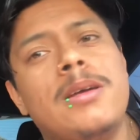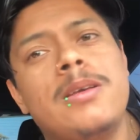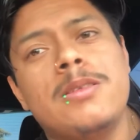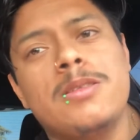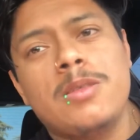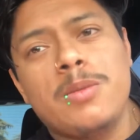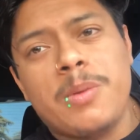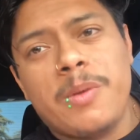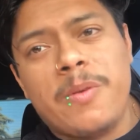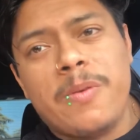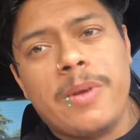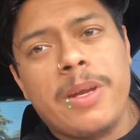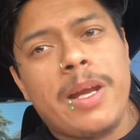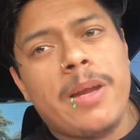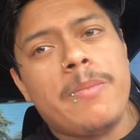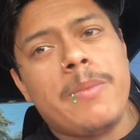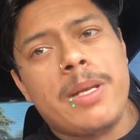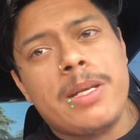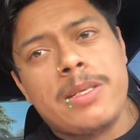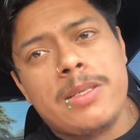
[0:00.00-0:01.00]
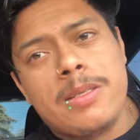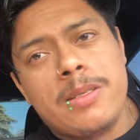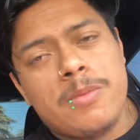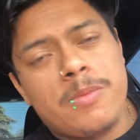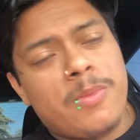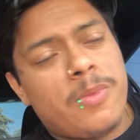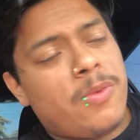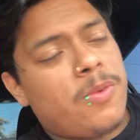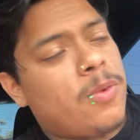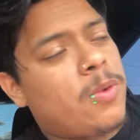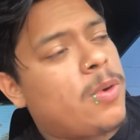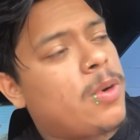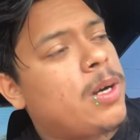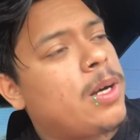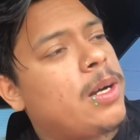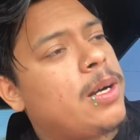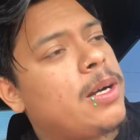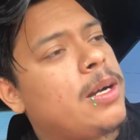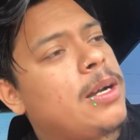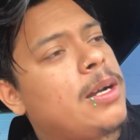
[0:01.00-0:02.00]
Superfit, I mentioned him
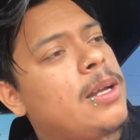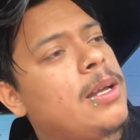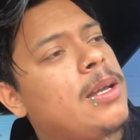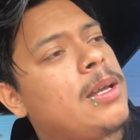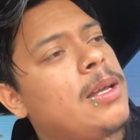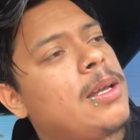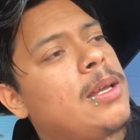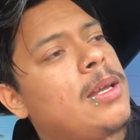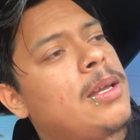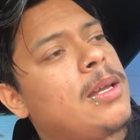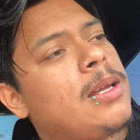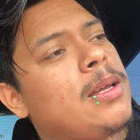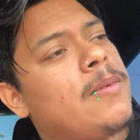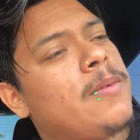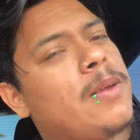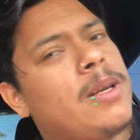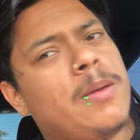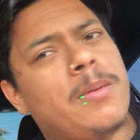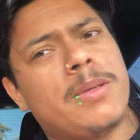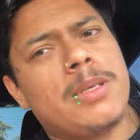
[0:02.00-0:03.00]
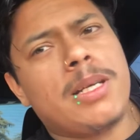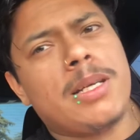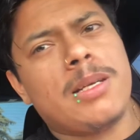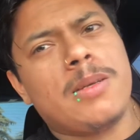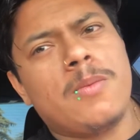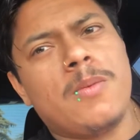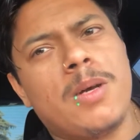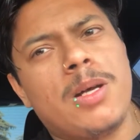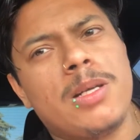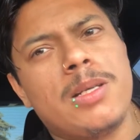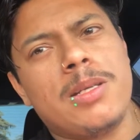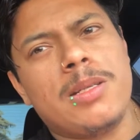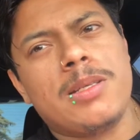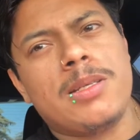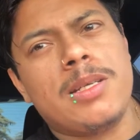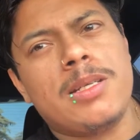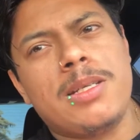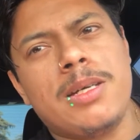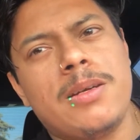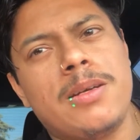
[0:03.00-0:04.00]
before. If anybody's actually watching
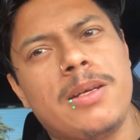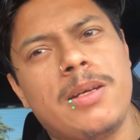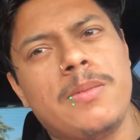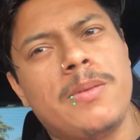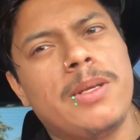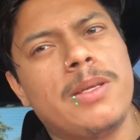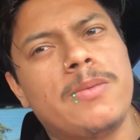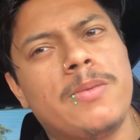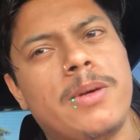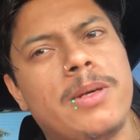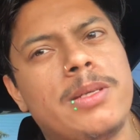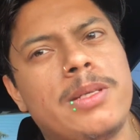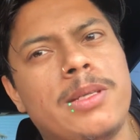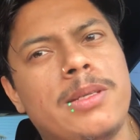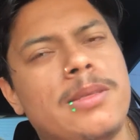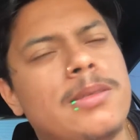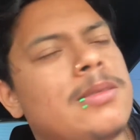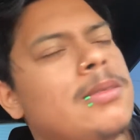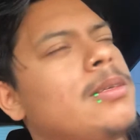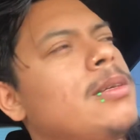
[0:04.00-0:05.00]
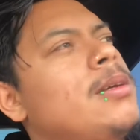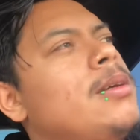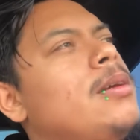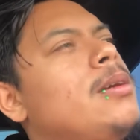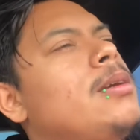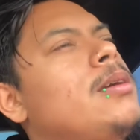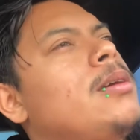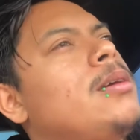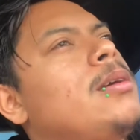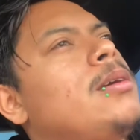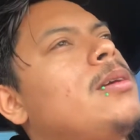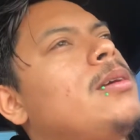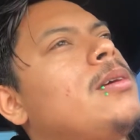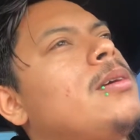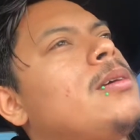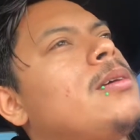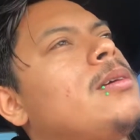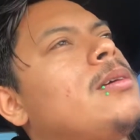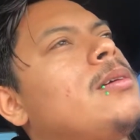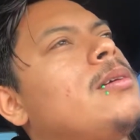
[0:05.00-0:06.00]
this, I doubt anybody's watching this.
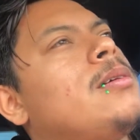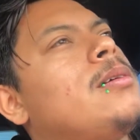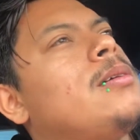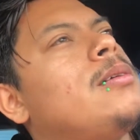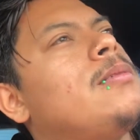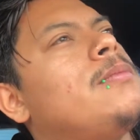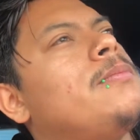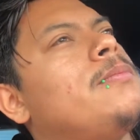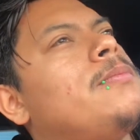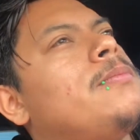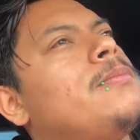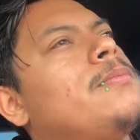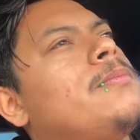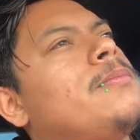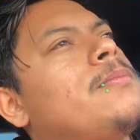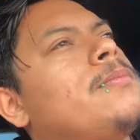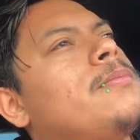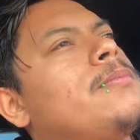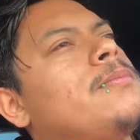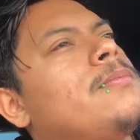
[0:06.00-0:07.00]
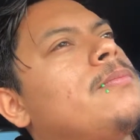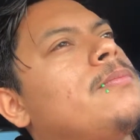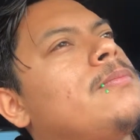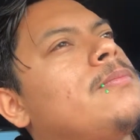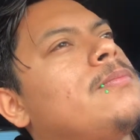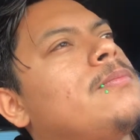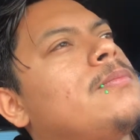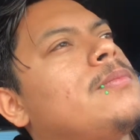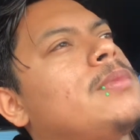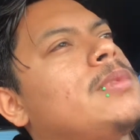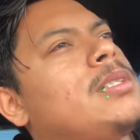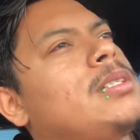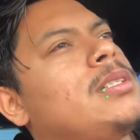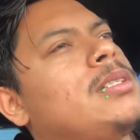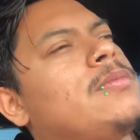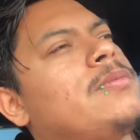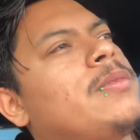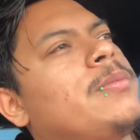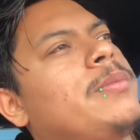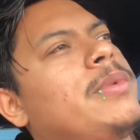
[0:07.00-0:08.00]
Well,
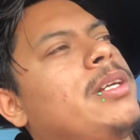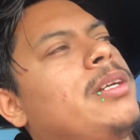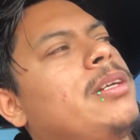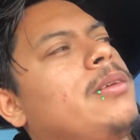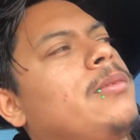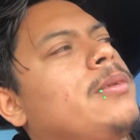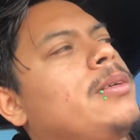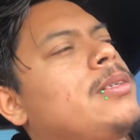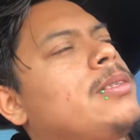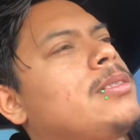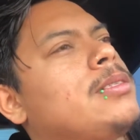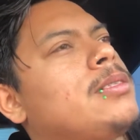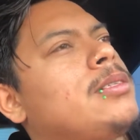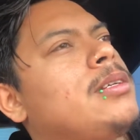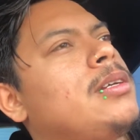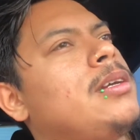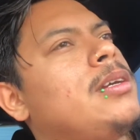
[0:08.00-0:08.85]
just for me, anyways.